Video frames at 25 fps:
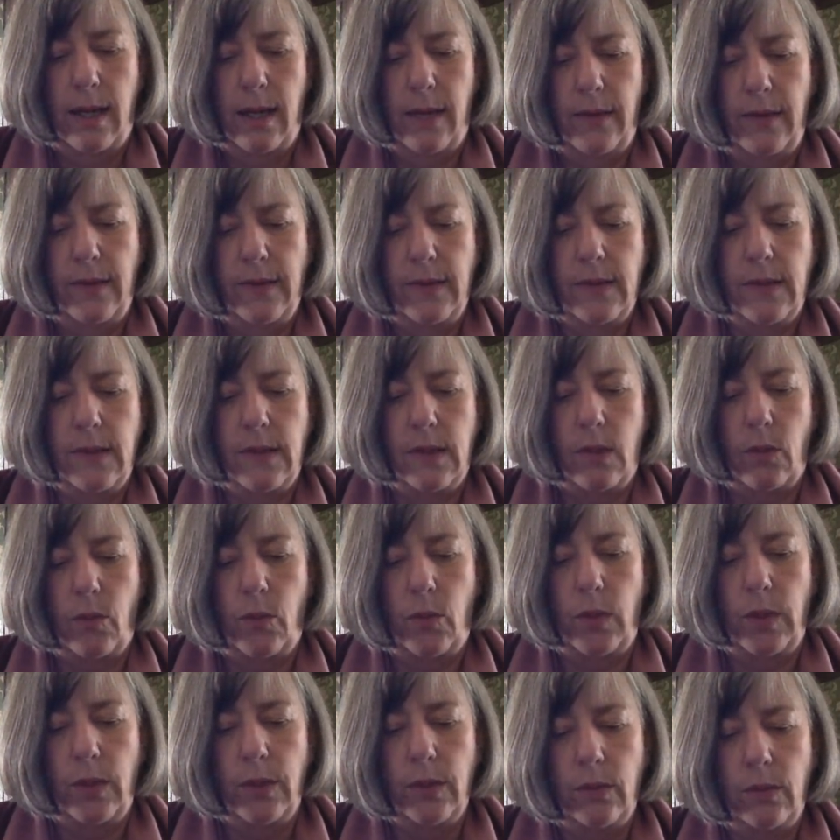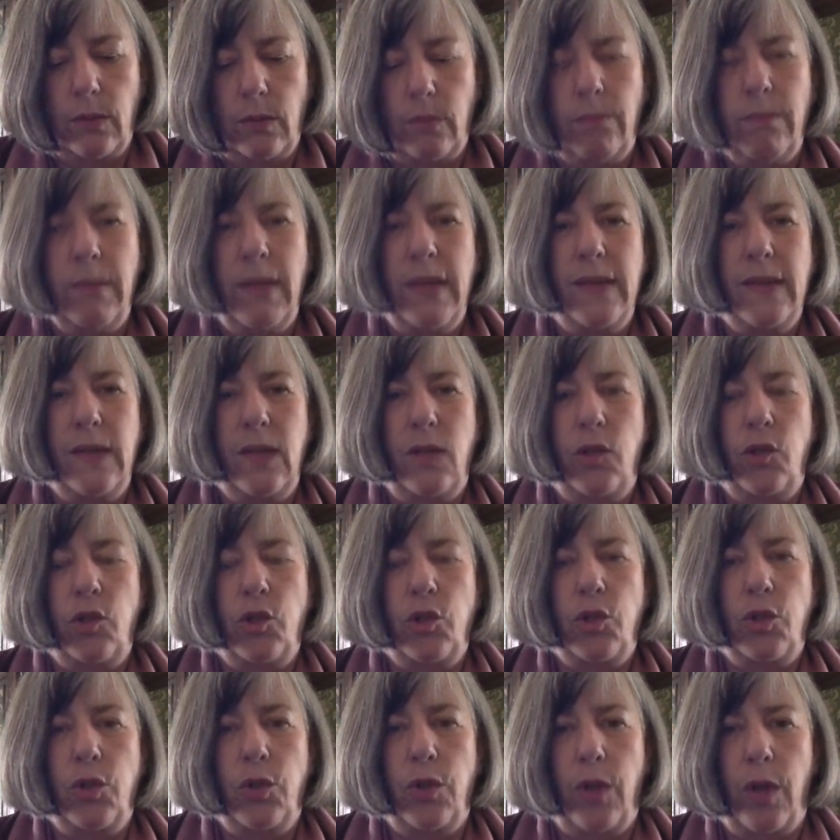This is the real
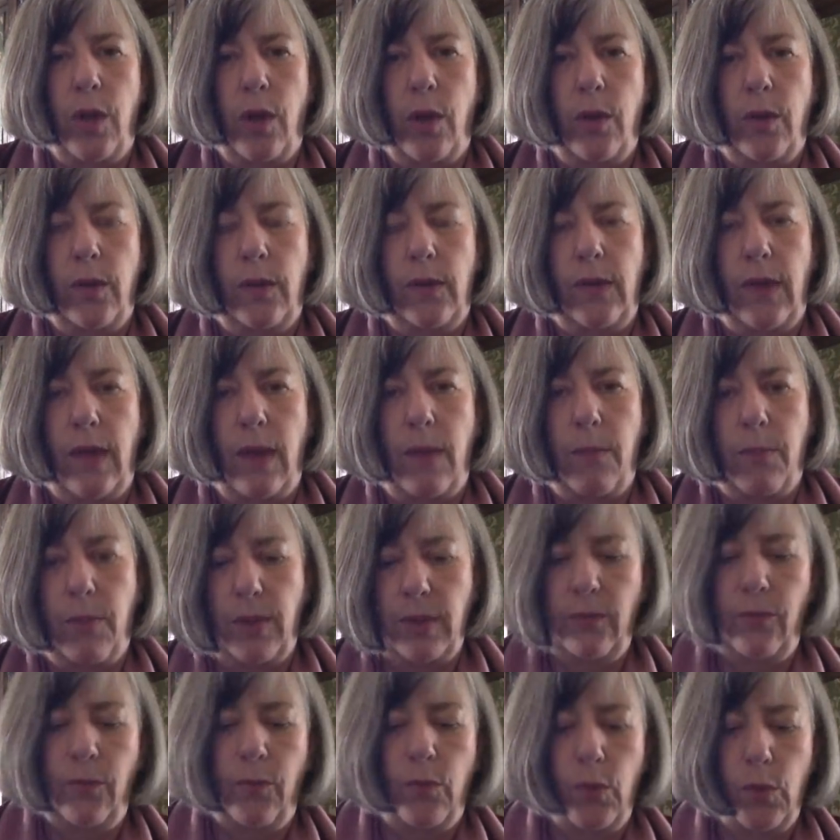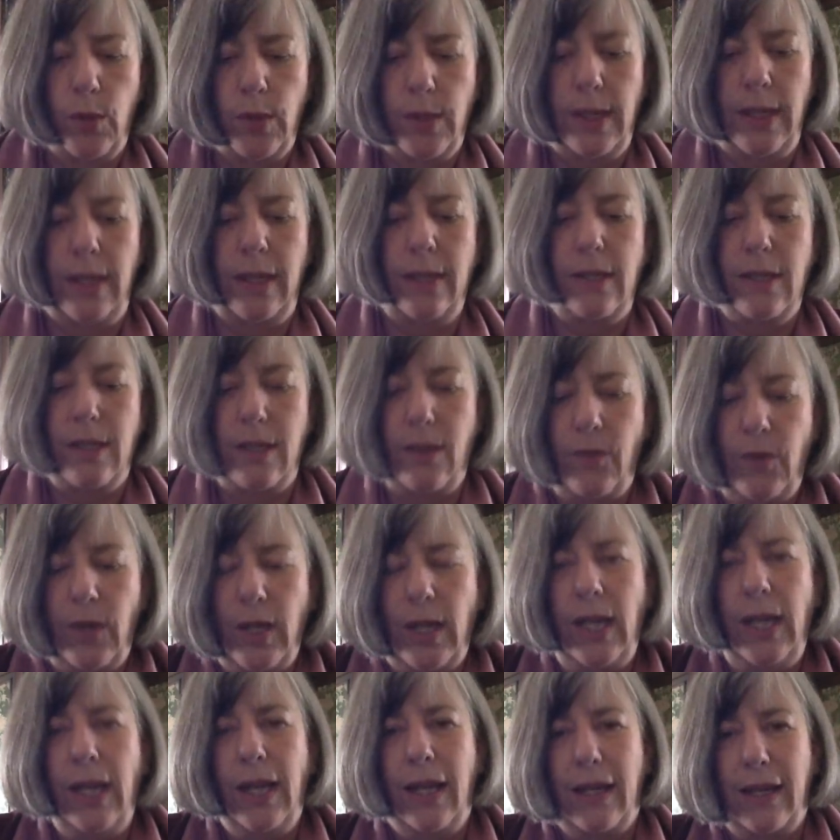message to those that bring forward
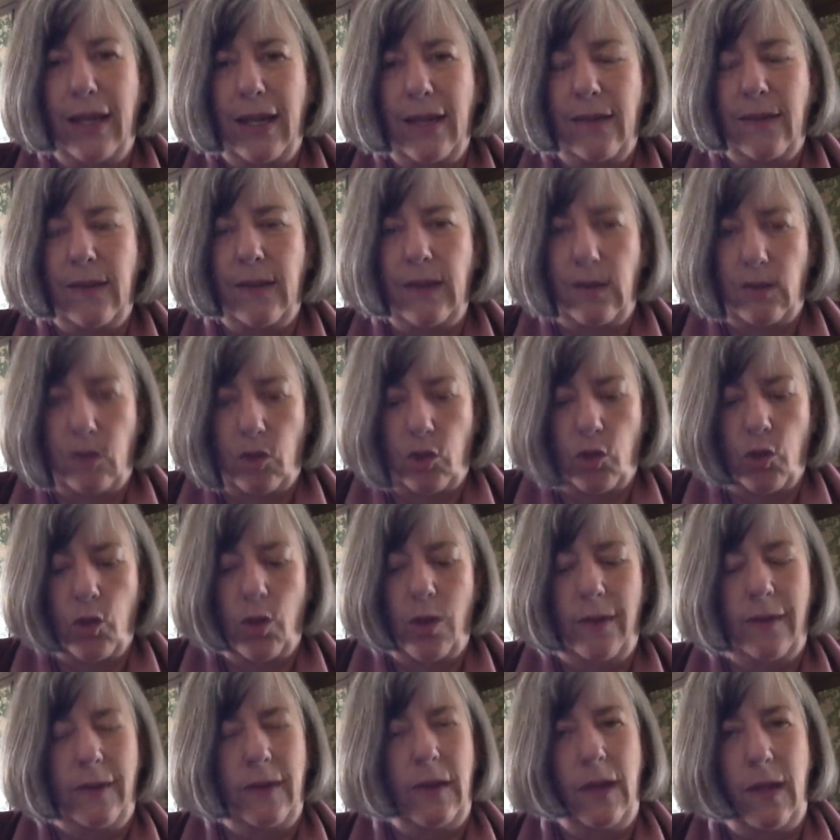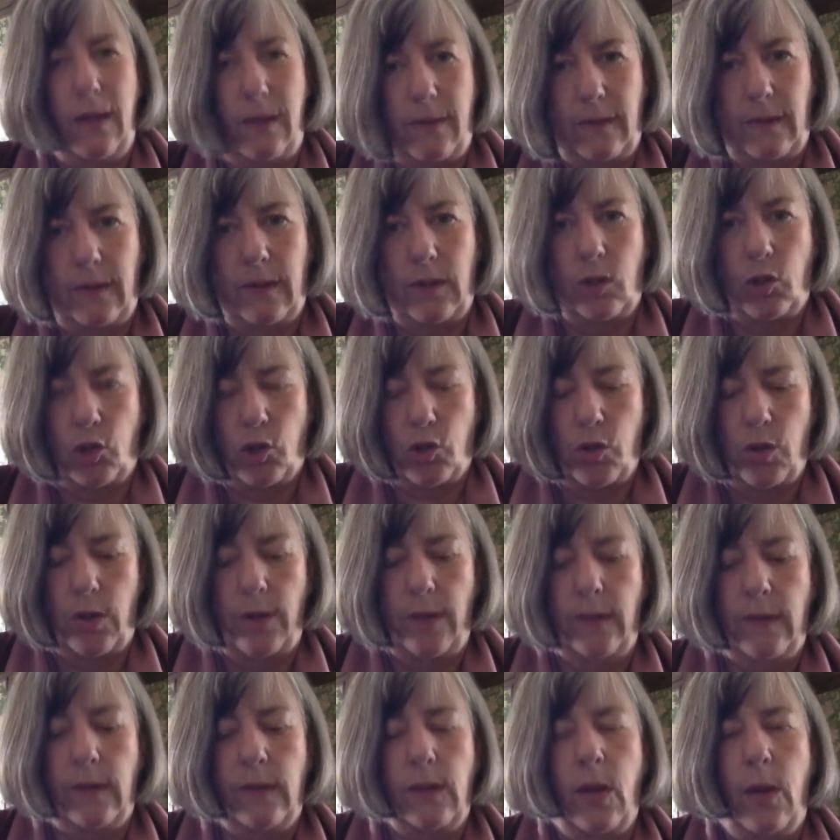negativity against this choice. It is the
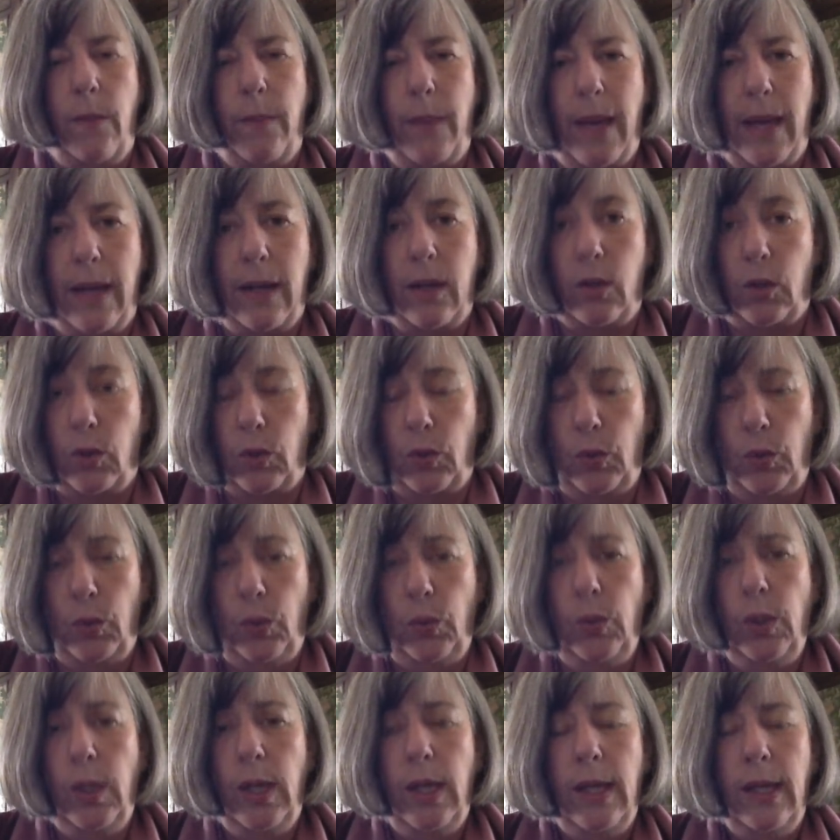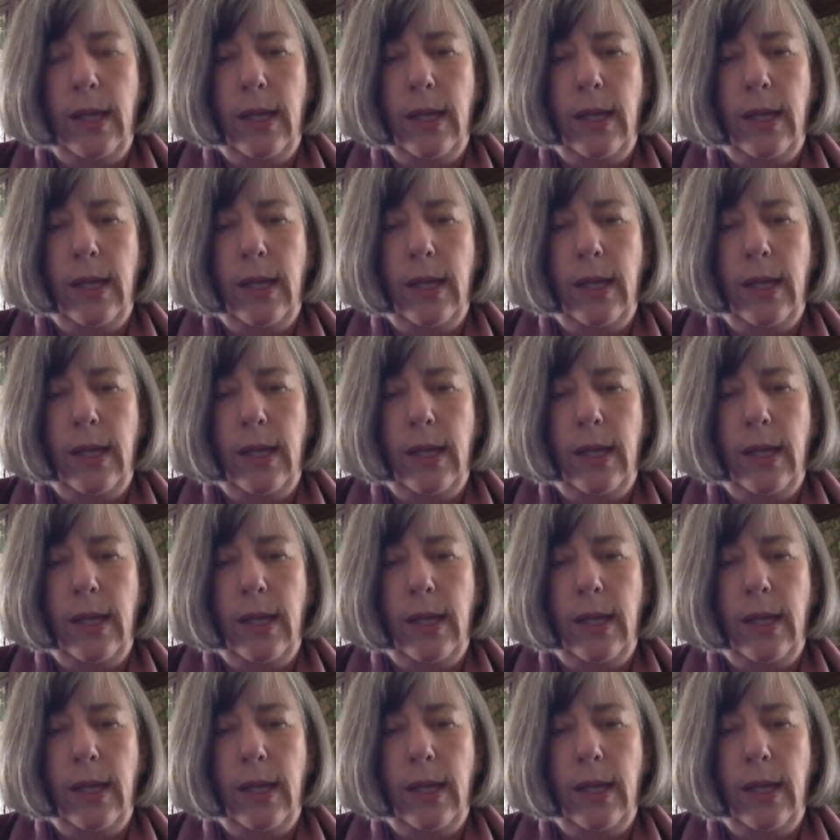choice, no matter who.